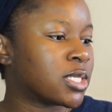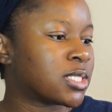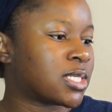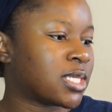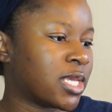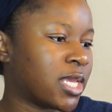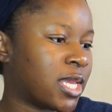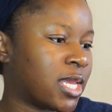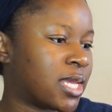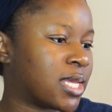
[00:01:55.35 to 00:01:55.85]

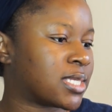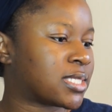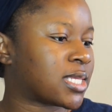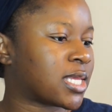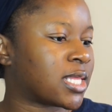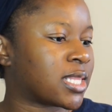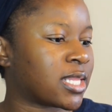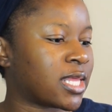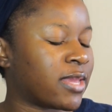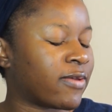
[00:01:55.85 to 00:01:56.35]
to ends
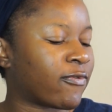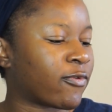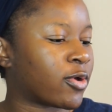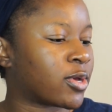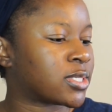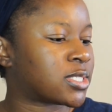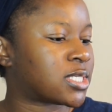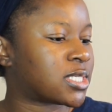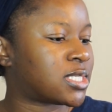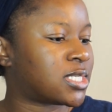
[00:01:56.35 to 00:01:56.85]
and leave
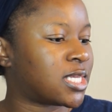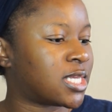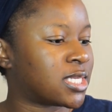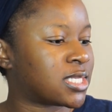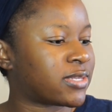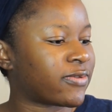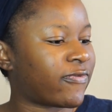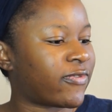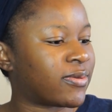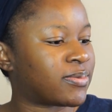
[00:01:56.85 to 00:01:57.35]
on to
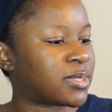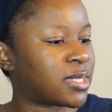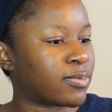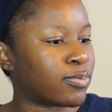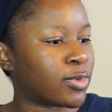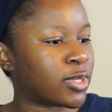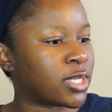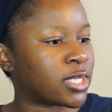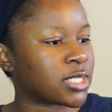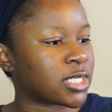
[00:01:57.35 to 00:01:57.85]
10 to
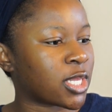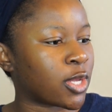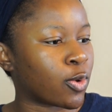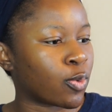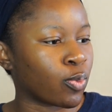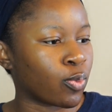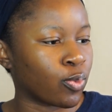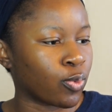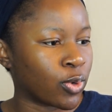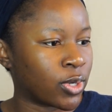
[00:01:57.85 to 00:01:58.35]
15 minutes
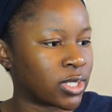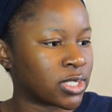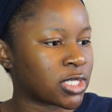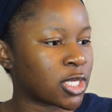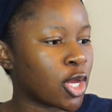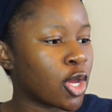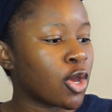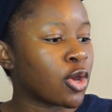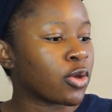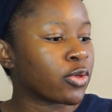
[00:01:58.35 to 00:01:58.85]
and
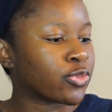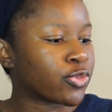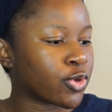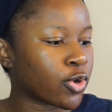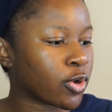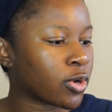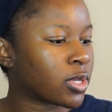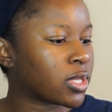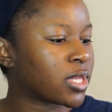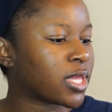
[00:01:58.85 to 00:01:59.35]
rinse
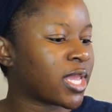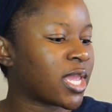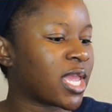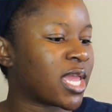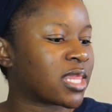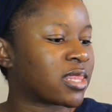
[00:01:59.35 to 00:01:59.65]
thoroughly.